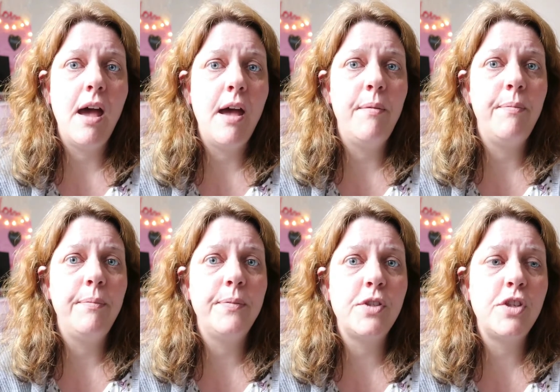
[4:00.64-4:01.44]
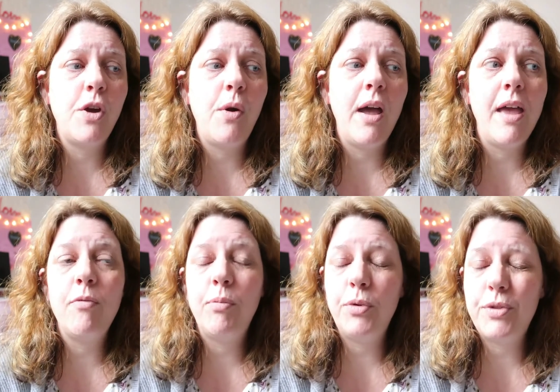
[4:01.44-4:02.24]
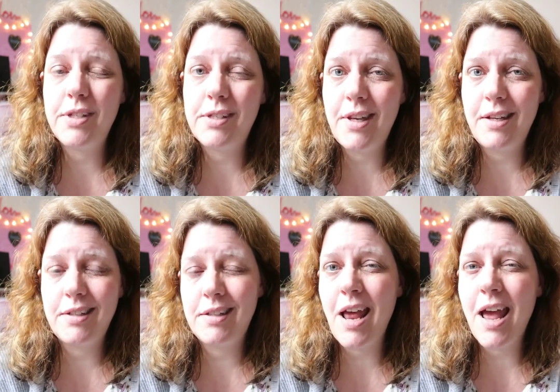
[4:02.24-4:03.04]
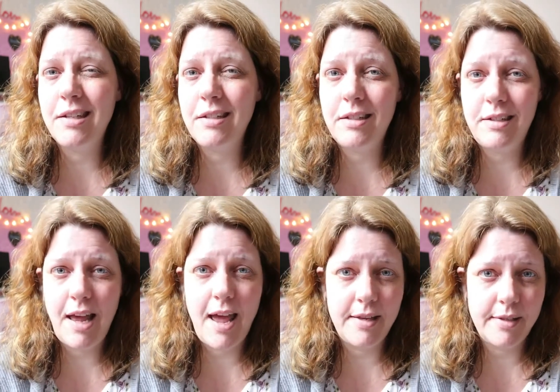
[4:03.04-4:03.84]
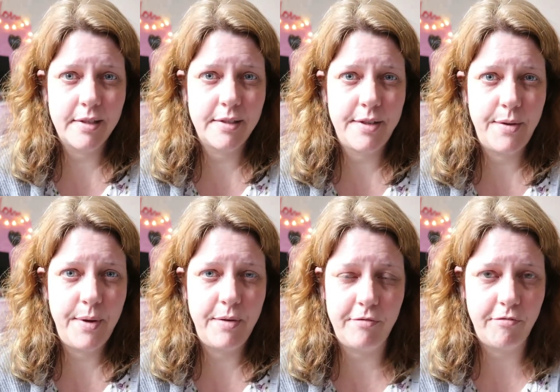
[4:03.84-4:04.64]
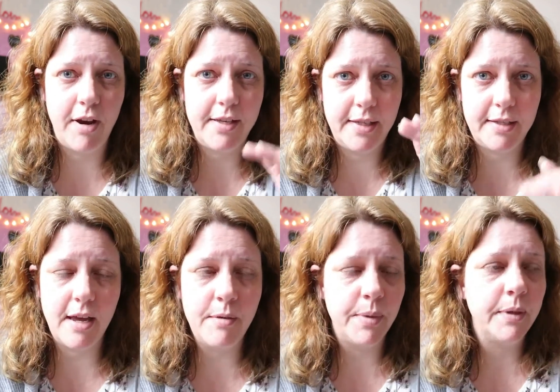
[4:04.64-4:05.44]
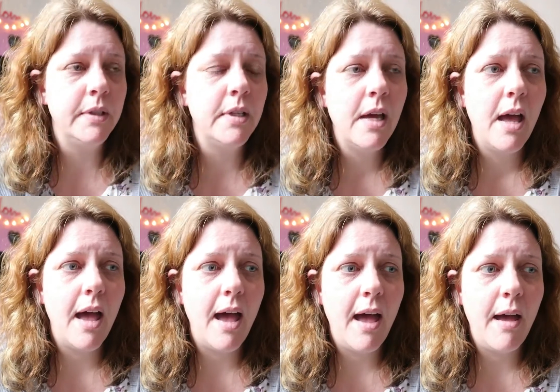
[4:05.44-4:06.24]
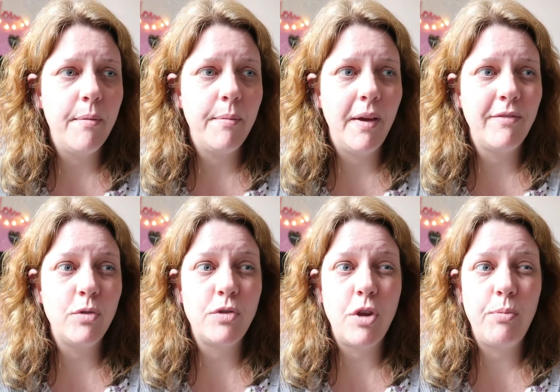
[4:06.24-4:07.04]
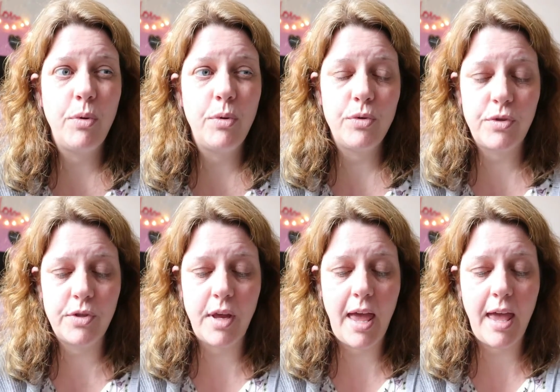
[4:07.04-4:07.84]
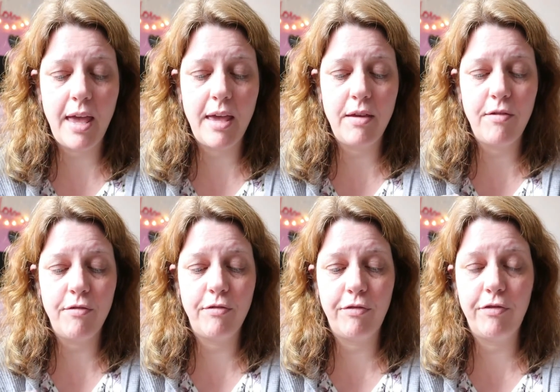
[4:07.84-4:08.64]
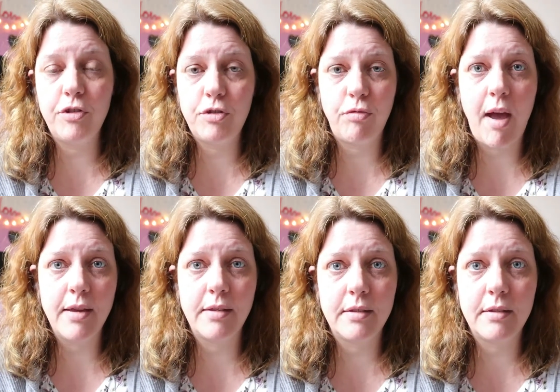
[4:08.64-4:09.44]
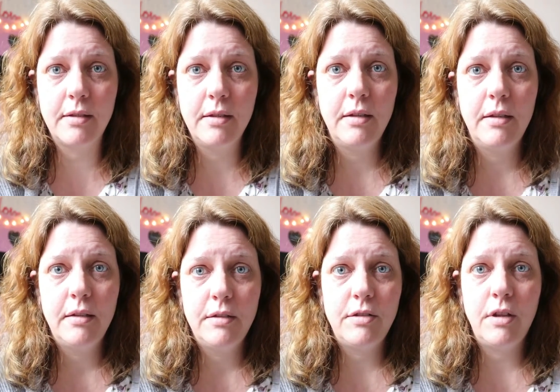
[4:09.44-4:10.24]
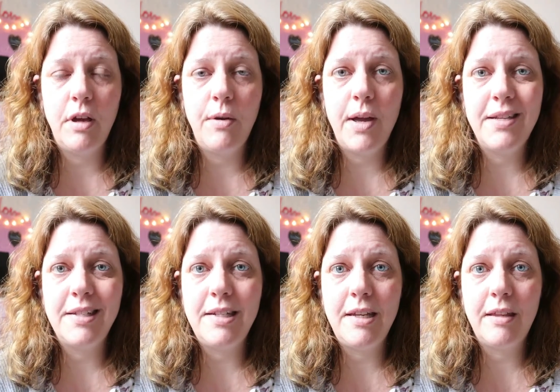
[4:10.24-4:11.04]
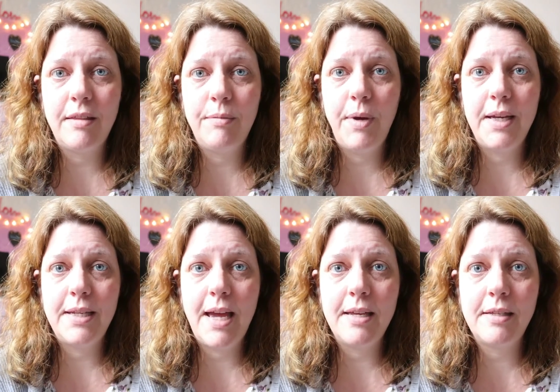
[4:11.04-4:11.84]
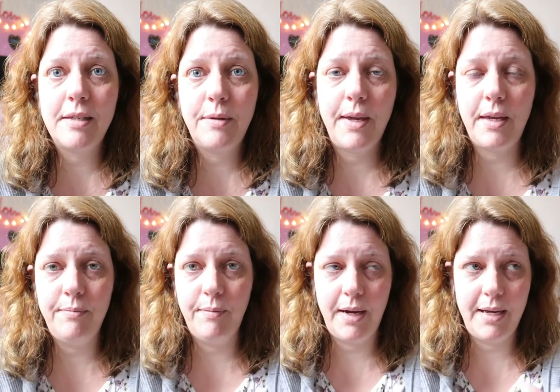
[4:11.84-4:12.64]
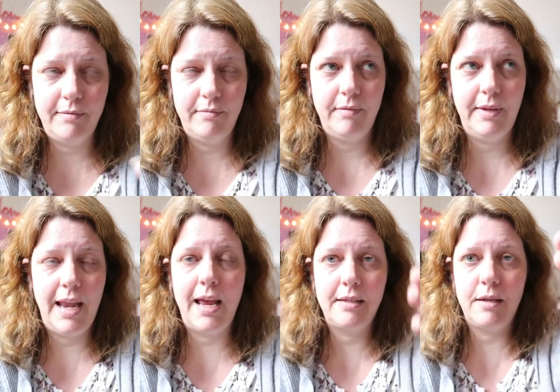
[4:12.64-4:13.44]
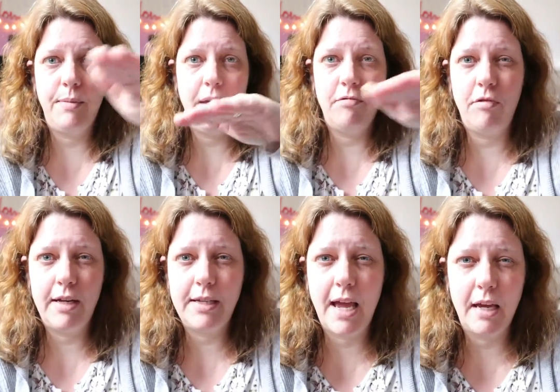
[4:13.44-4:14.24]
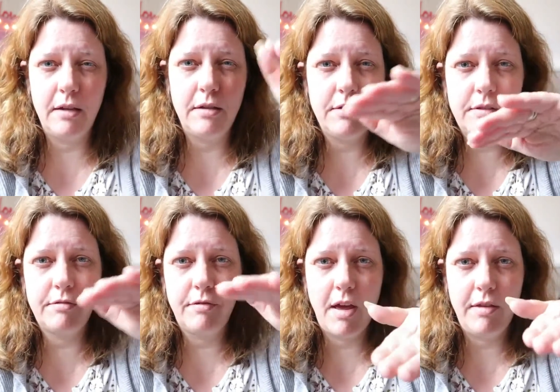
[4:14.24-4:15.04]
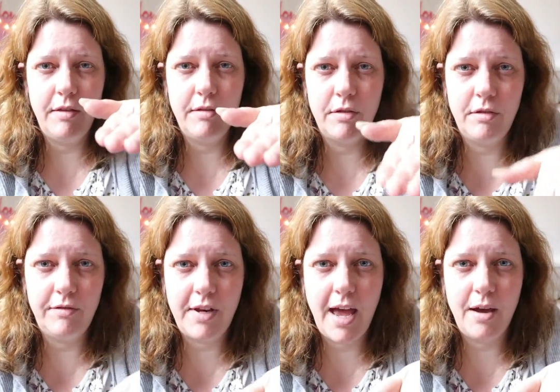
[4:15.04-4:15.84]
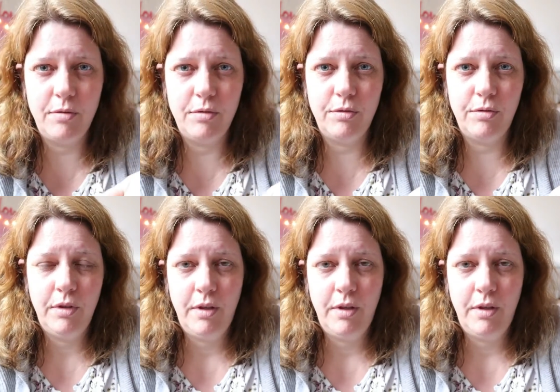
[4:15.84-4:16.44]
So I have bought a sit-stand desk, so it rises up. I've also bought a footrest to go underneath my desk, so my legs can be at right angles rather than sort of down or